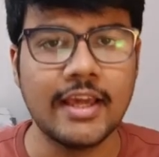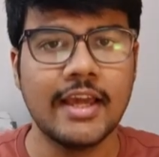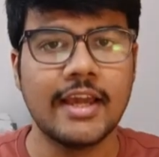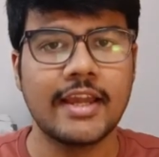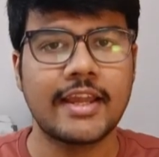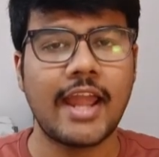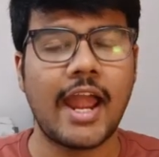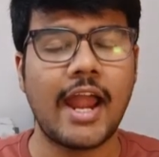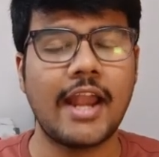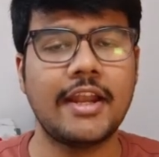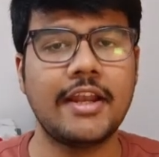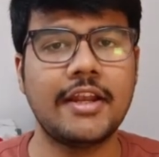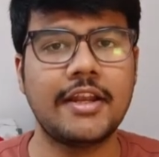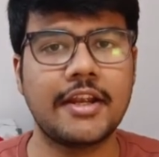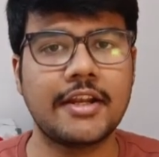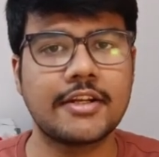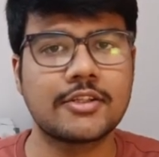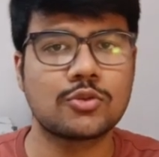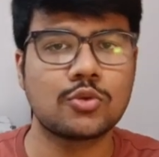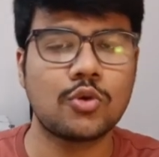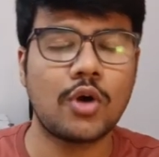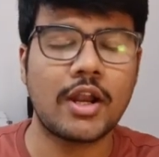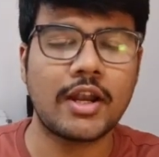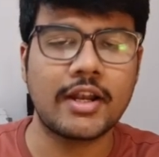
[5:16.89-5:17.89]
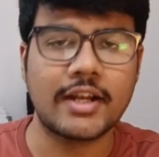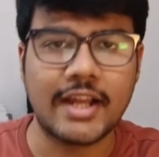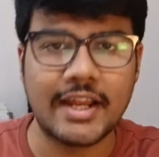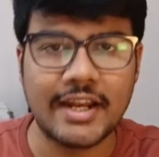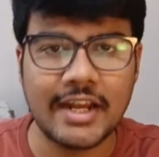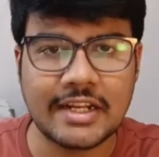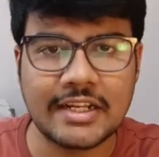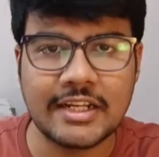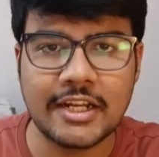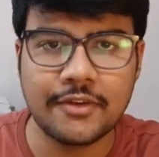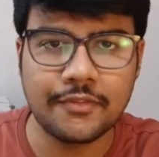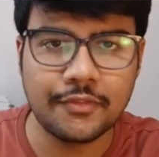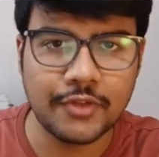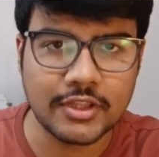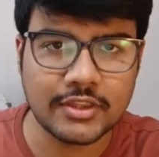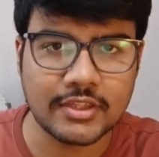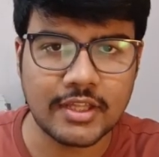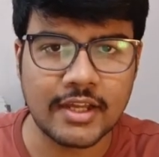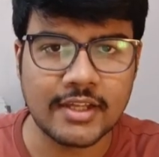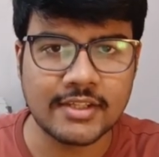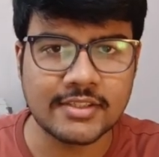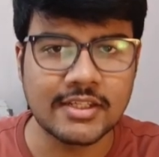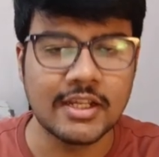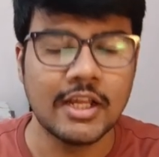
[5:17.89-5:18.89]
candidates who are connected with
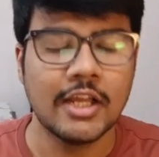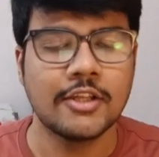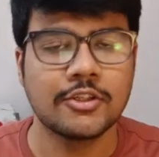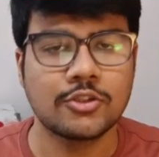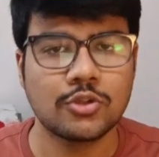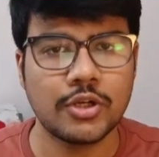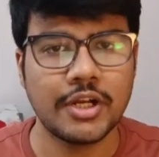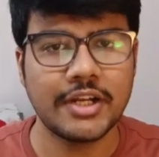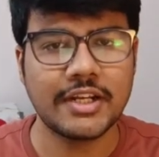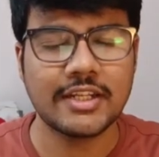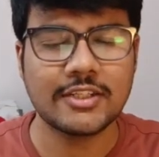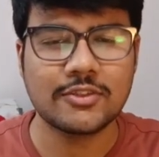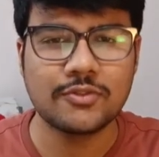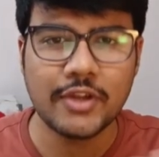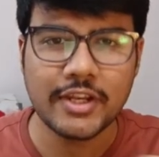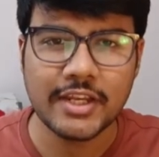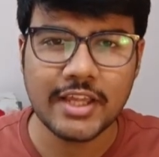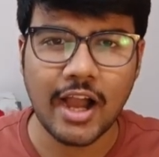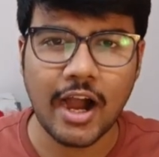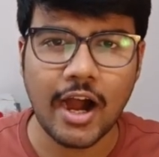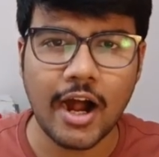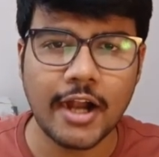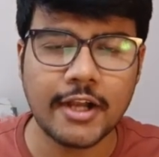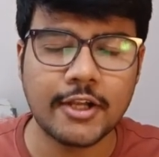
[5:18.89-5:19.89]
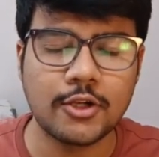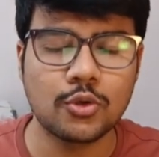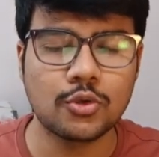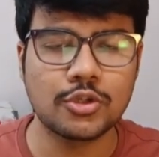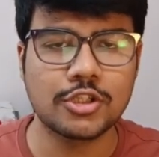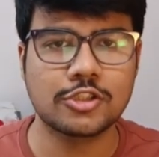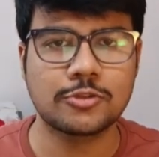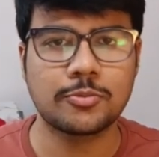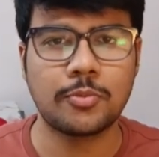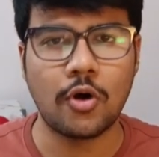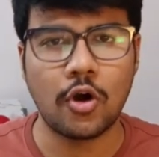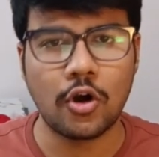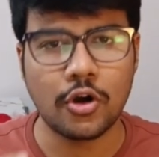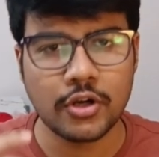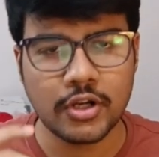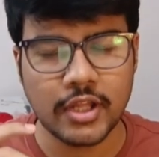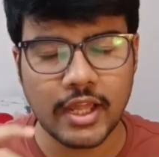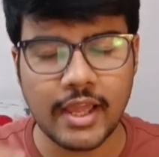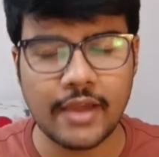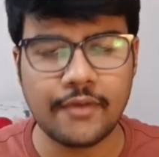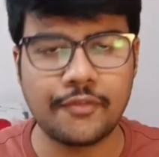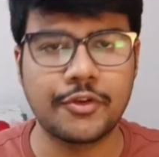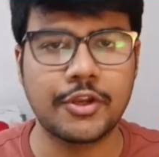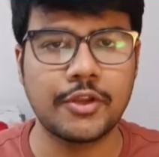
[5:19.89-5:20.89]
us so it is very hard to respond
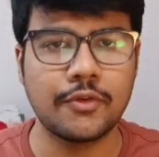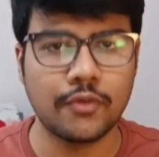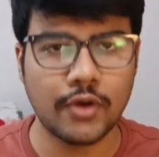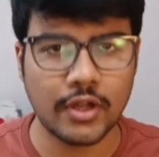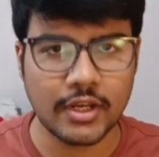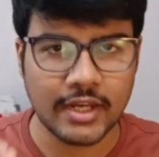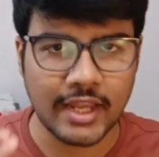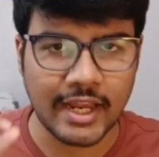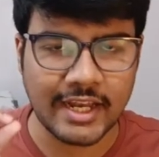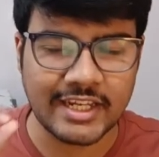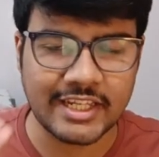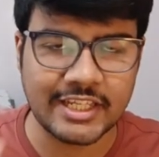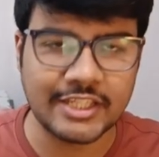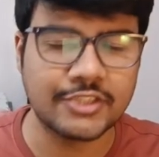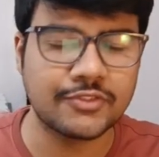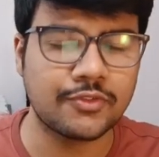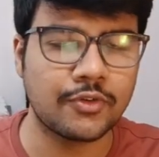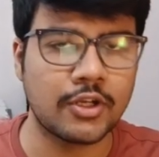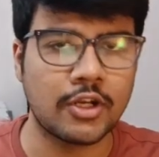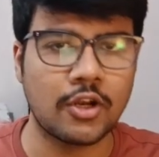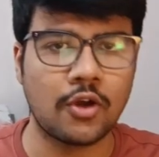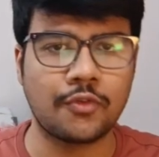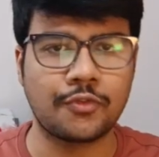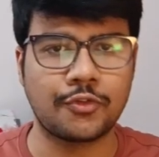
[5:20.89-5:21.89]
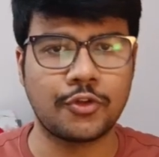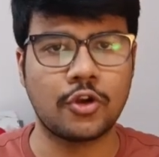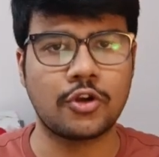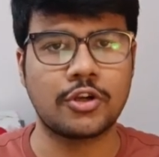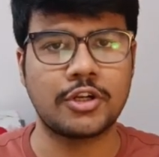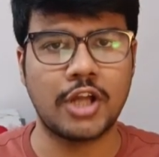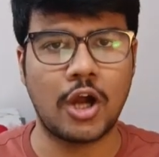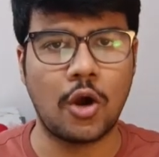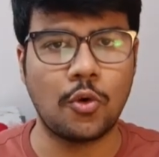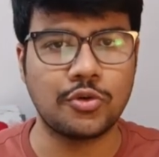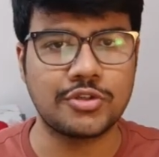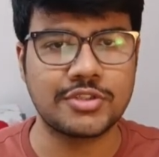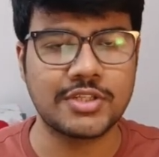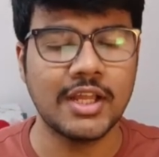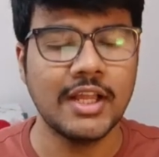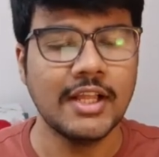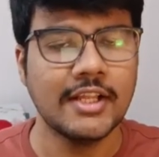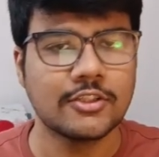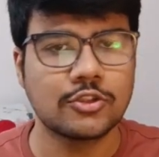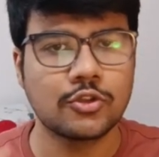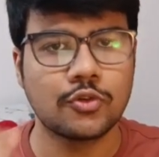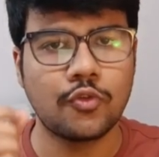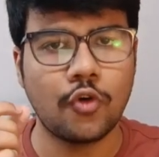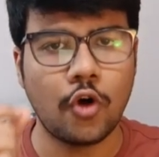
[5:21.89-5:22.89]
everyone and each one of your doubts
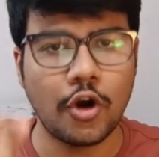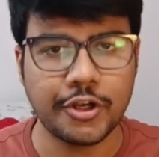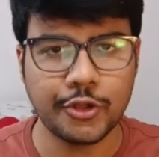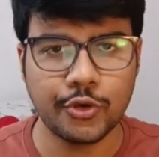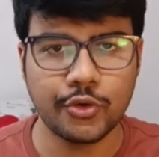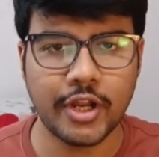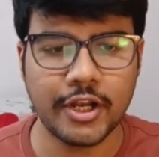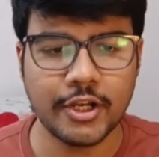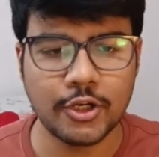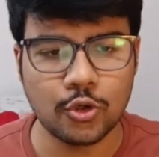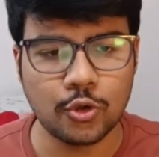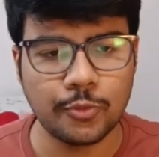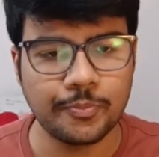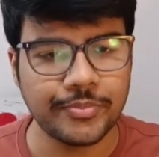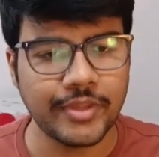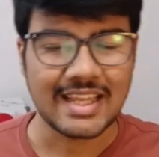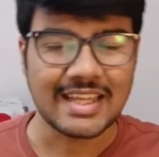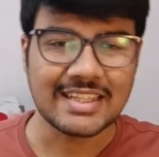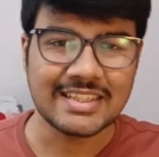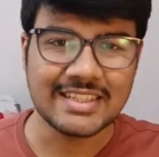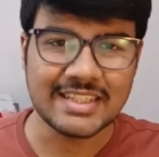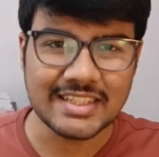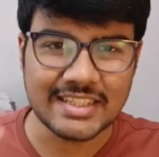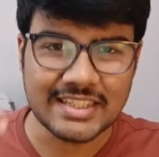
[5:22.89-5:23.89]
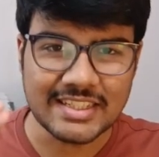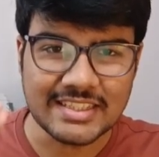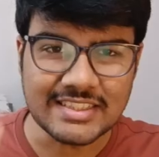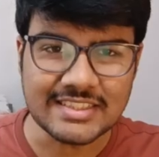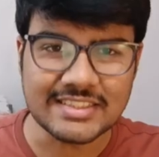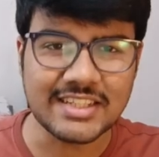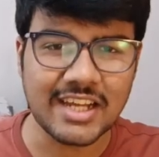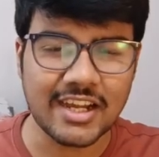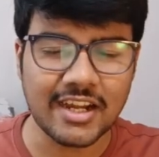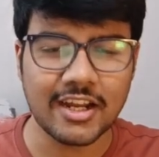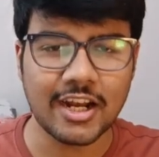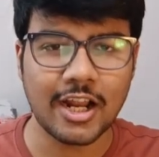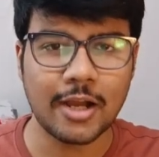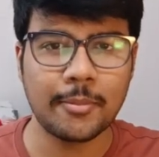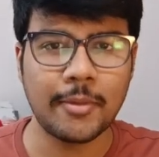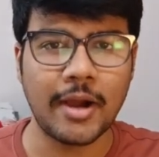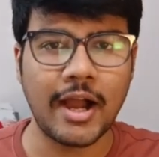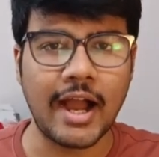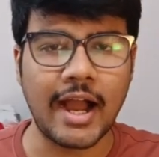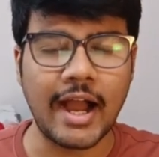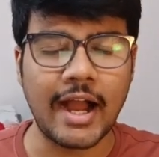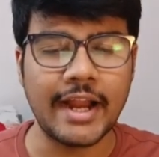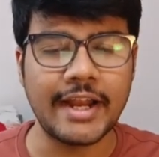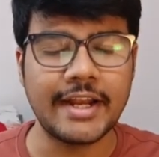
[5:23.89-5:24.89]
so what you can do the instagram
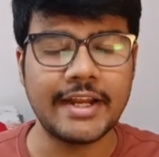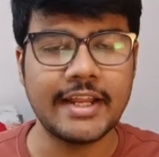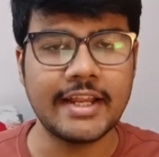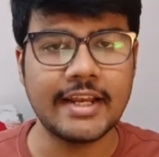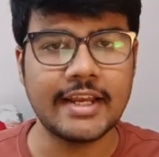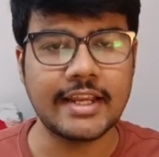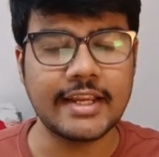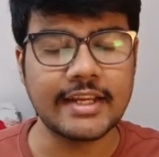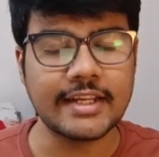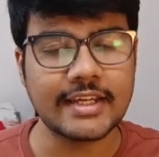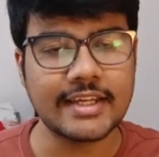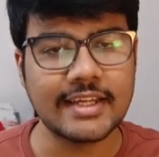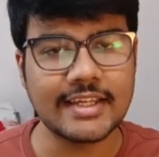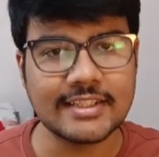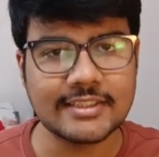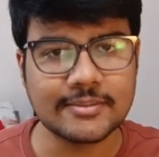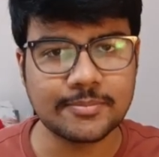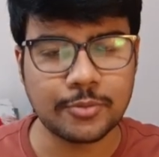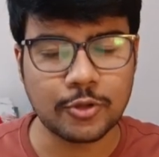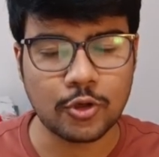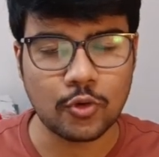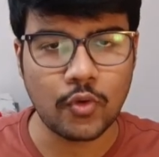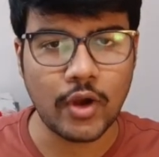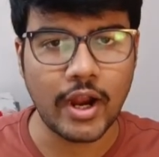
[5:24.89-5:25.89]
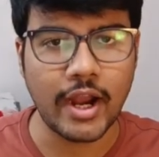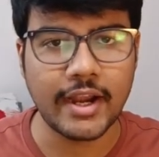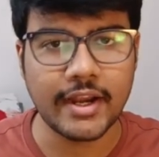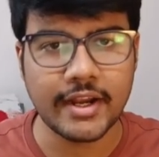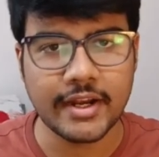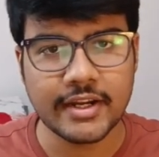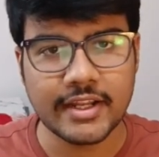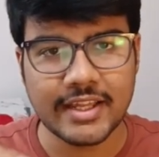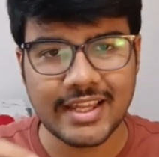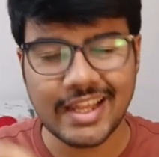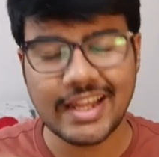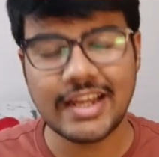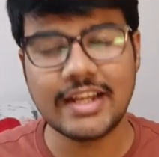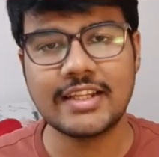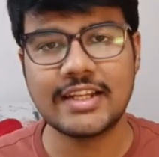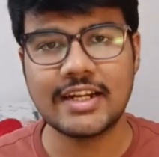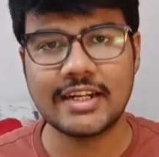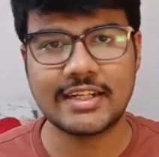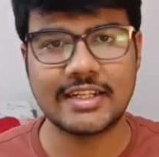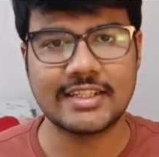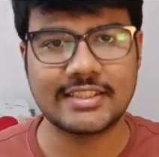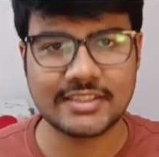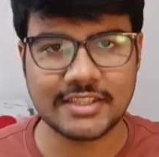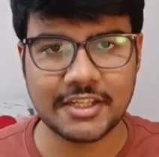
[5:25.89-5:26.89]
id link is provided in the
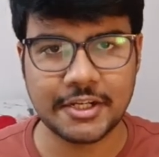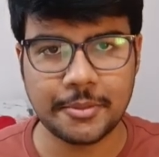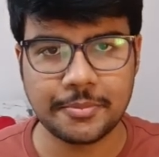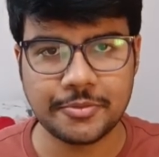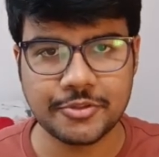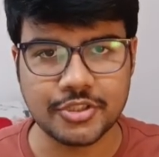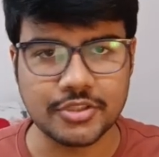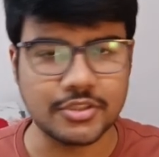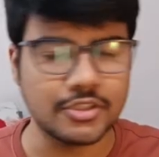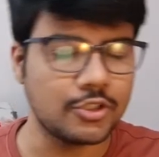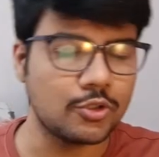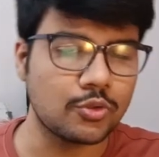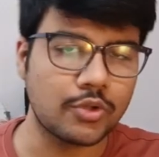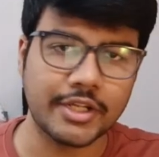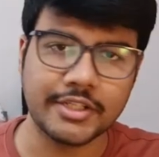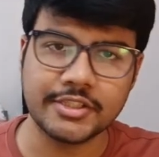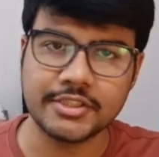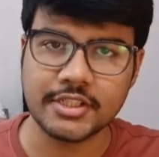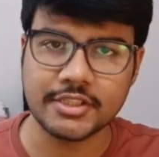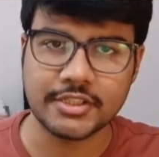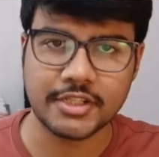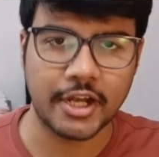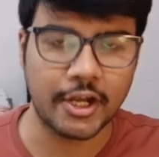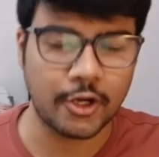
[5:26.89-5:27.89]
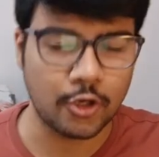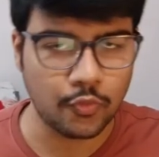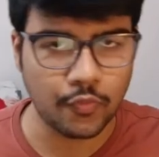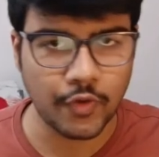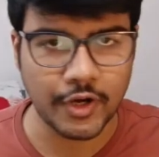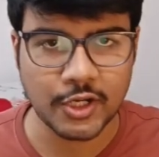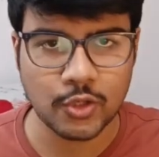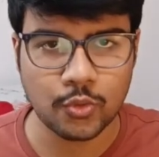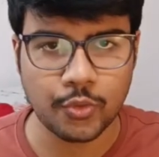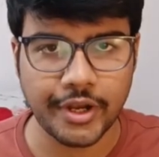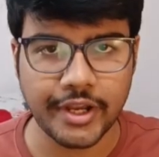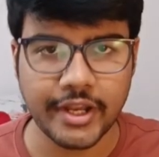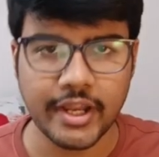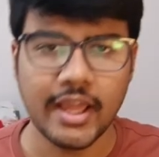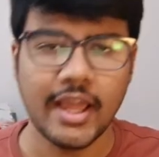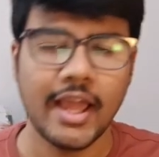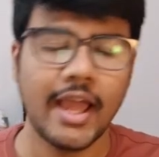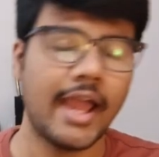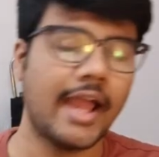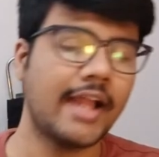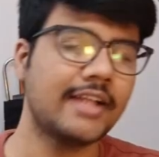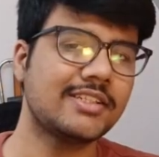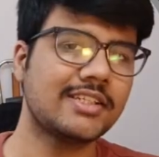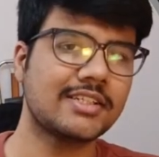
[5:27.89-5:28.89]
description you can just head over to it
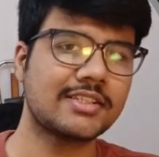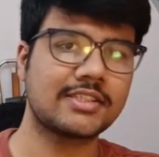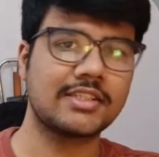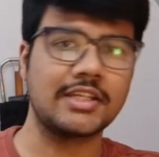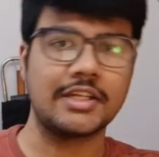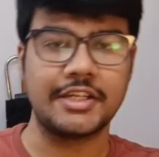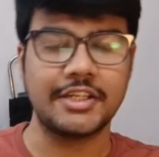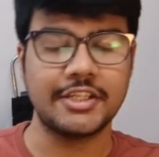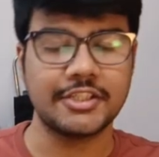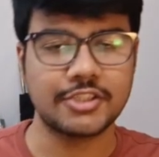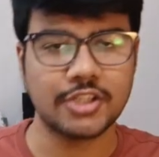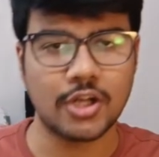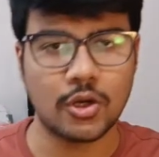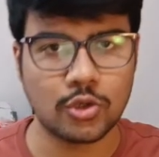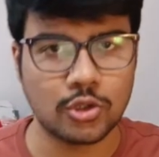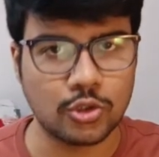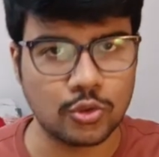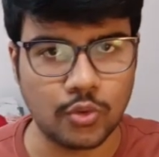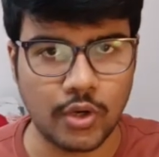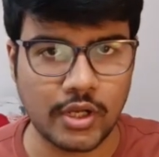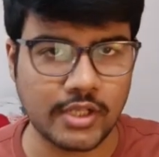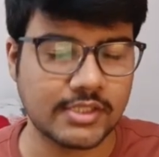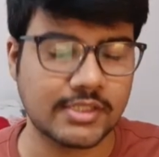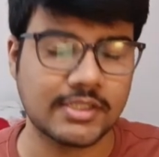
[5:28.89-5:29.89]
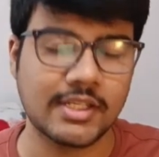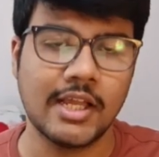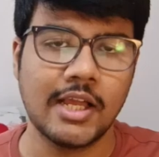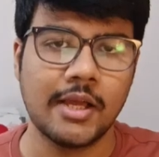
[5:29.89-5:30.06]
and just reach out to us